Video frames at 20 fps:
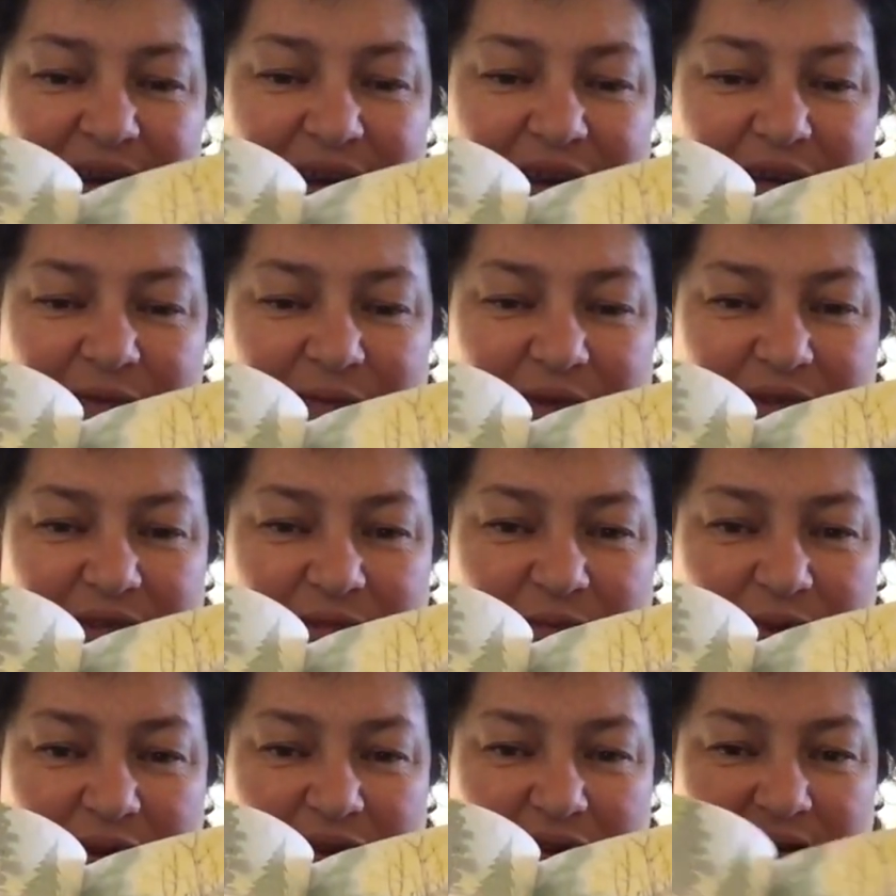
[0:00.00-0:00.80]
Hope
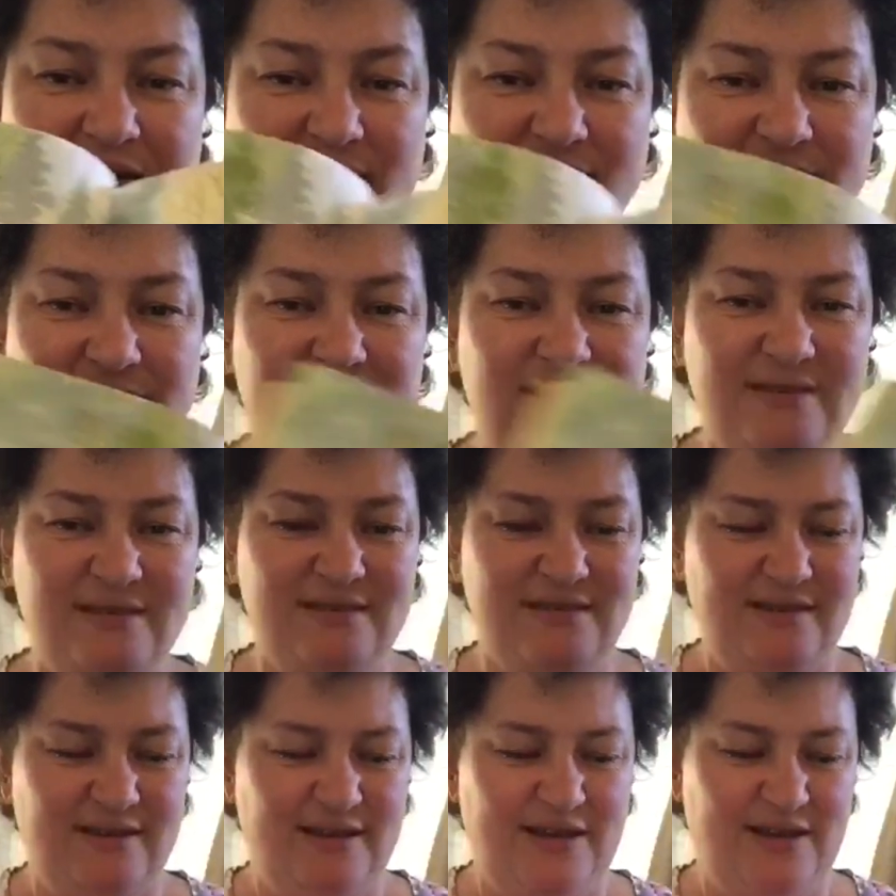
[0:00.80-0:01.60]
this works.
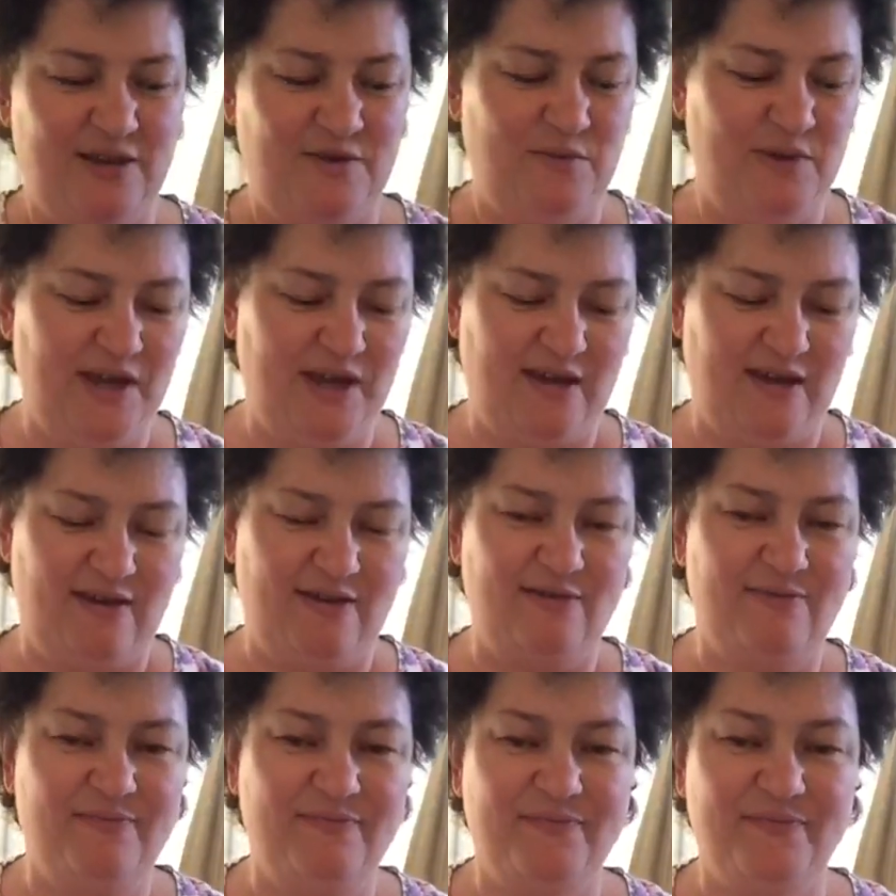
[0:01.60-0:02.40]
Here we go.
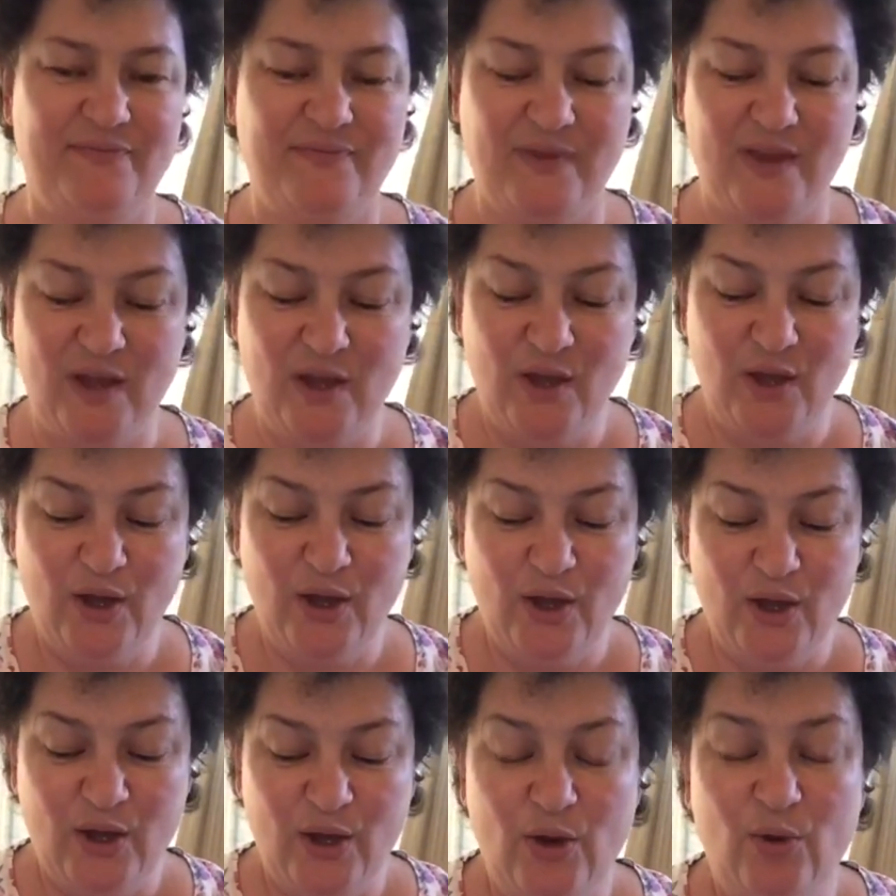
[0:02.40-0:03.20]

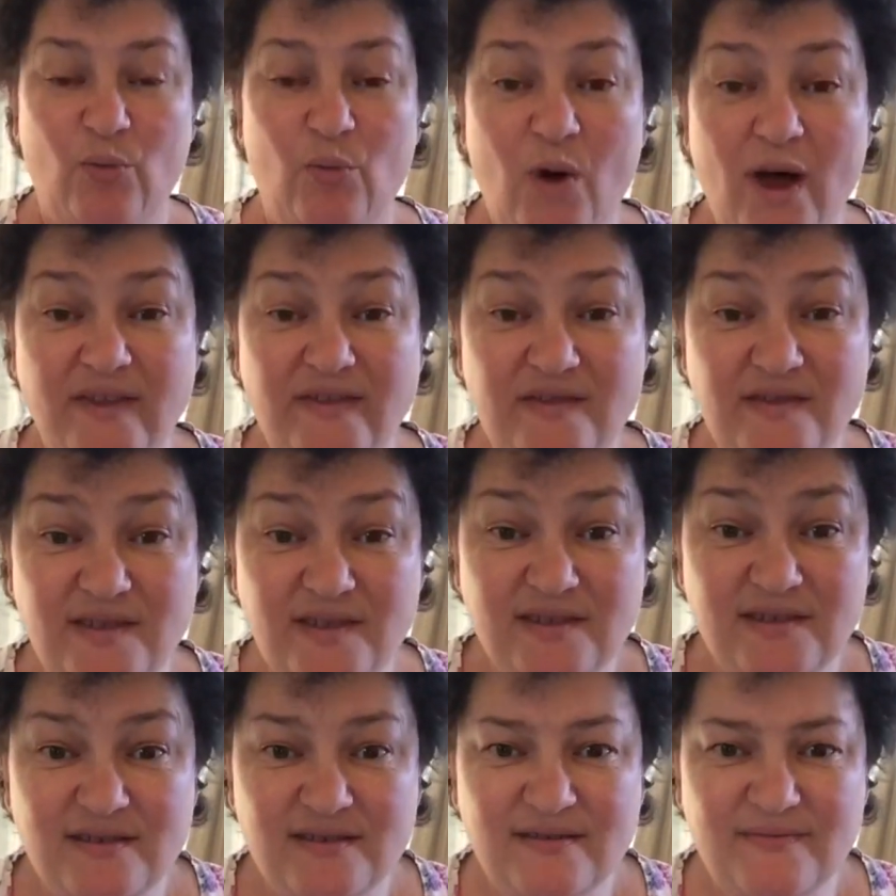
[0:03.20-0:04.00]

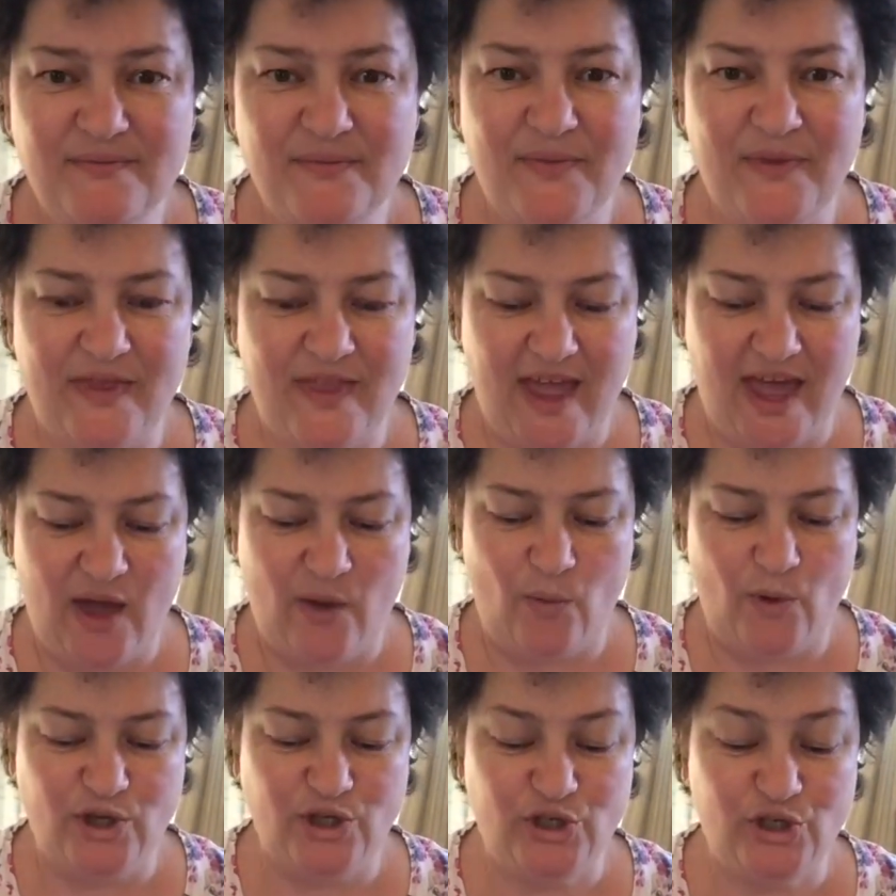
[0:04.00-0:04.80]
Once there
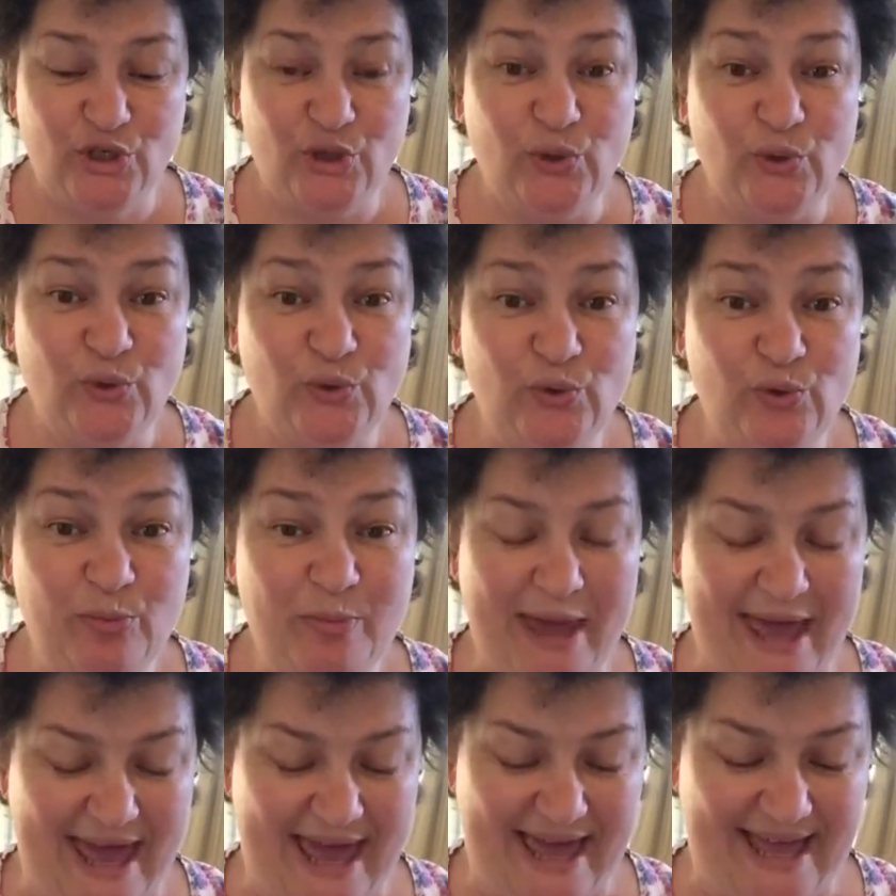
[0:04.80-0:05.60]
were two
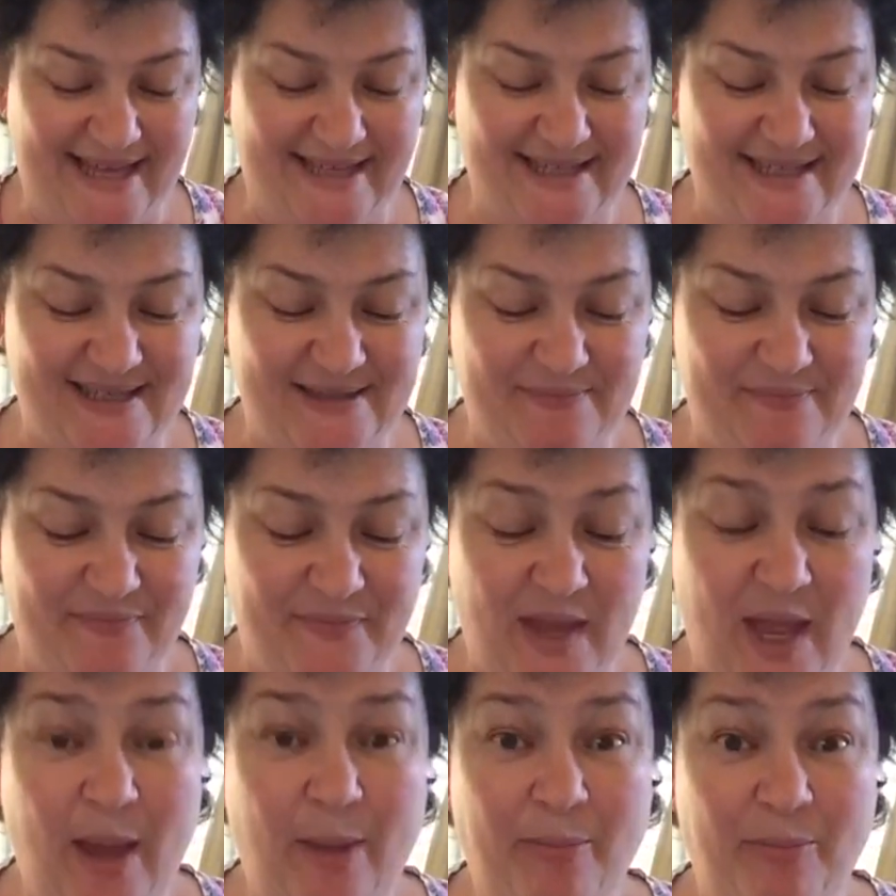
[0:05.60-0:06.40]
bears,
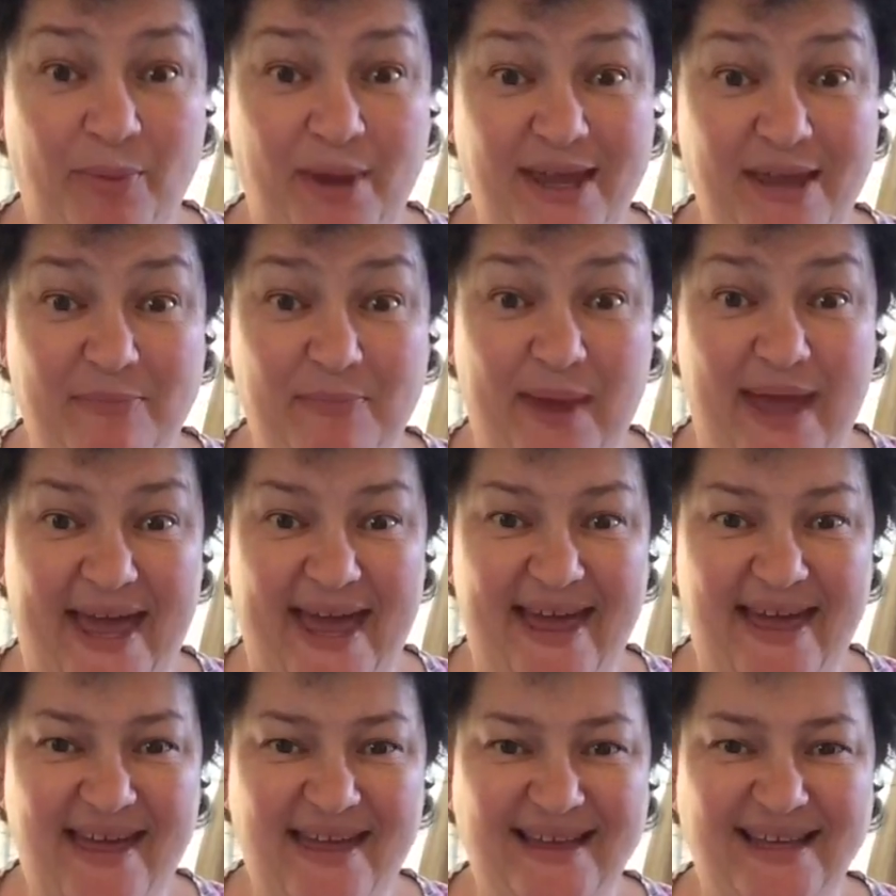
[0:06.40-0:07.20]
Big
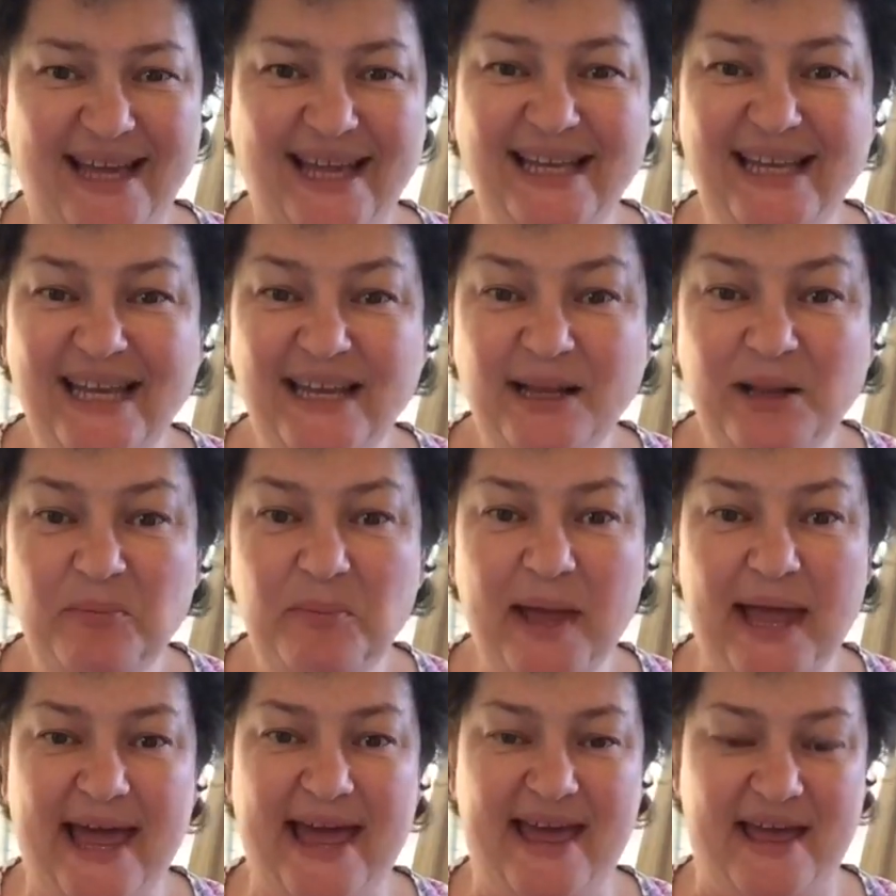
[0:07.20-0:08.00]
Bear and Little
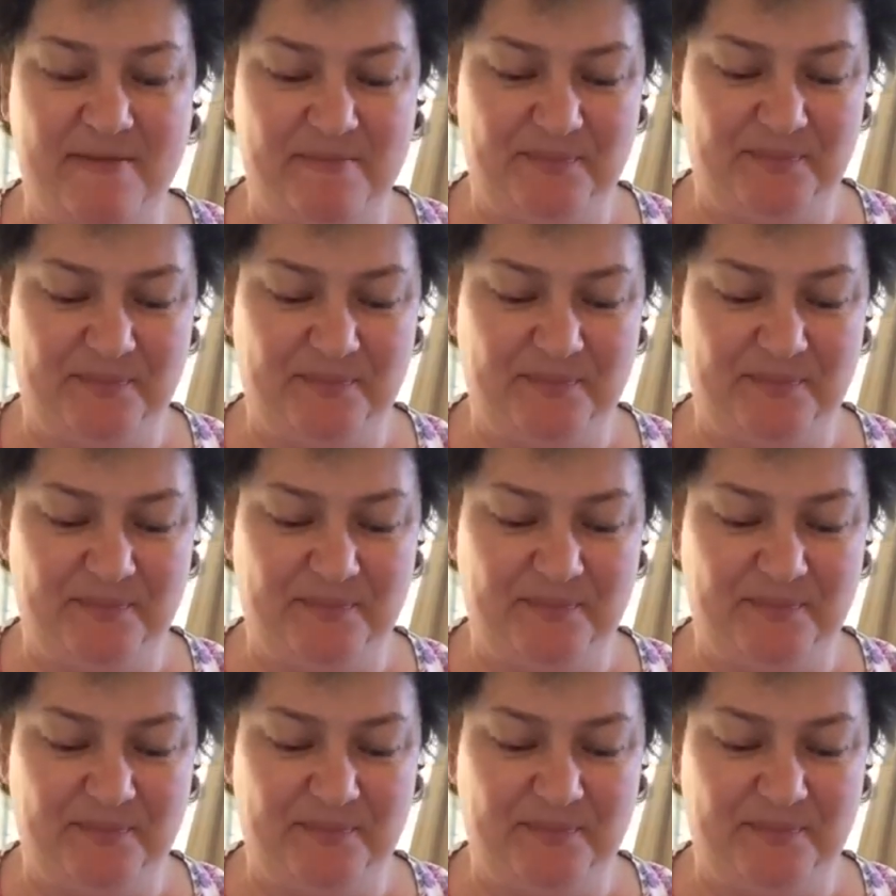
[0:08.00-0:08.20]
Bear.